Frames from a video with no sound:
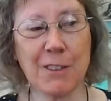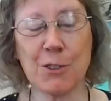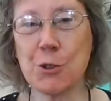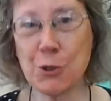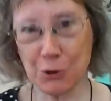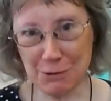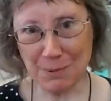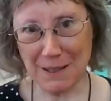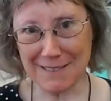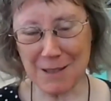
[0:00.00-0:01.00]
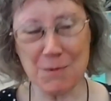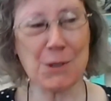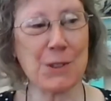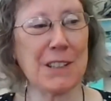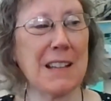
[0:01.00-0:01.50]
and you should plant them
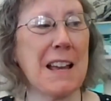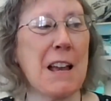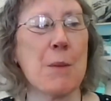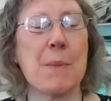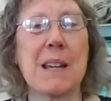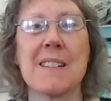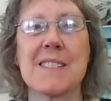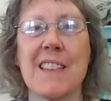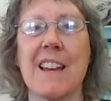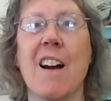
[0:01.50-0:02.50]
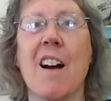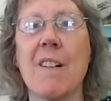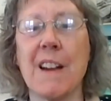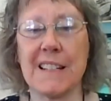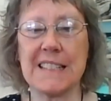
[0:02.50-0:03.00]
early because they
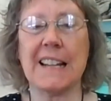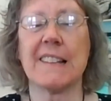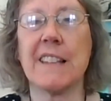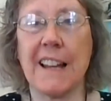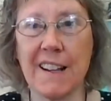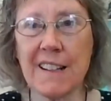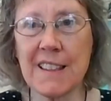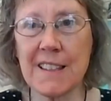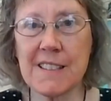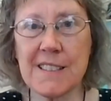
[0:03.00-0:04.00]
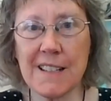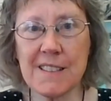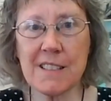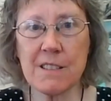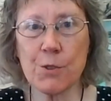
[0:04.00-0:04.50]
are a day length
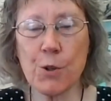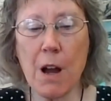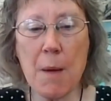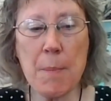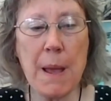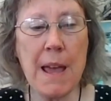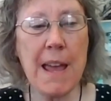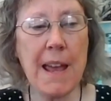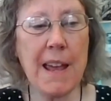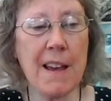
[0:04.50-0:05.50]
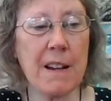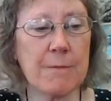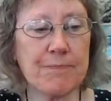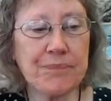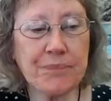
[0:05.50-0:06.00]
sensitive crop.
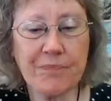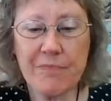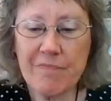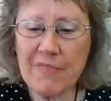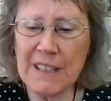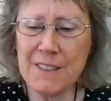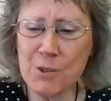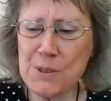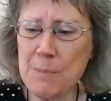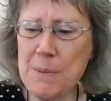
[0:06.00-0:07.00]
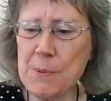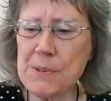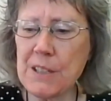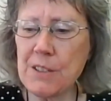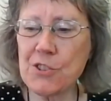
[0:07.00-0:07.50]
And I know some people
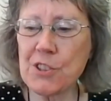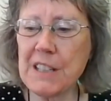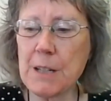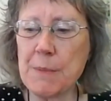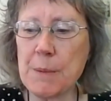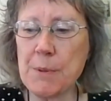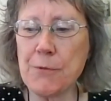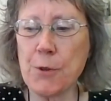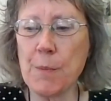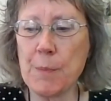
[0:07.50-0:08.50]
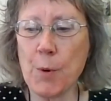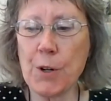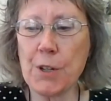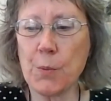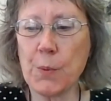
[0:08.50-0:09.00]
say you should get them in before
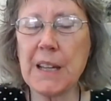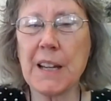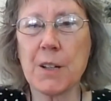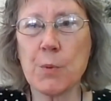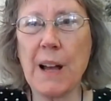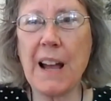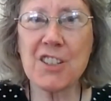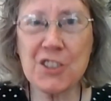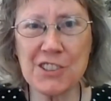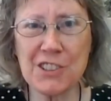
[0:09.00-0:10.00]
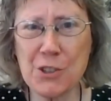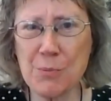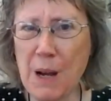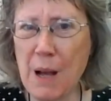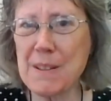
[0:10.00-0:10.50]
Memorial Weekend. Well, actually, you
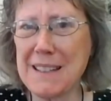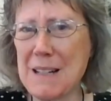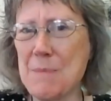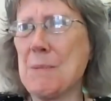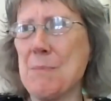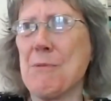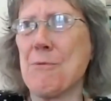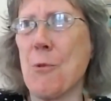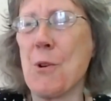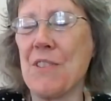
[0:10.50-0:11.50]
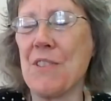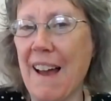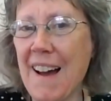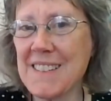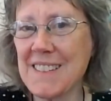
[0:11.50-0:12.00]
should probably get them in before
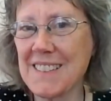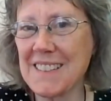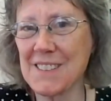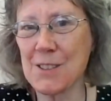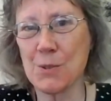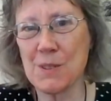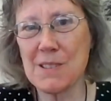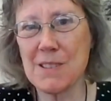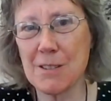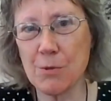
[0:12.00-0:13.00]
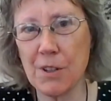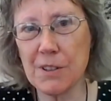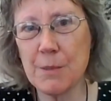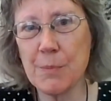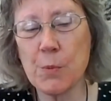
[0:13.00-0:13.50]
that, as soon as the soil
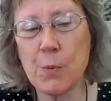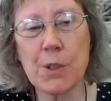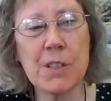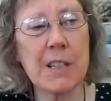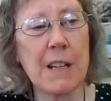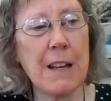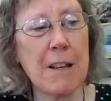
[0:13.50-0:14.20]
can be worked.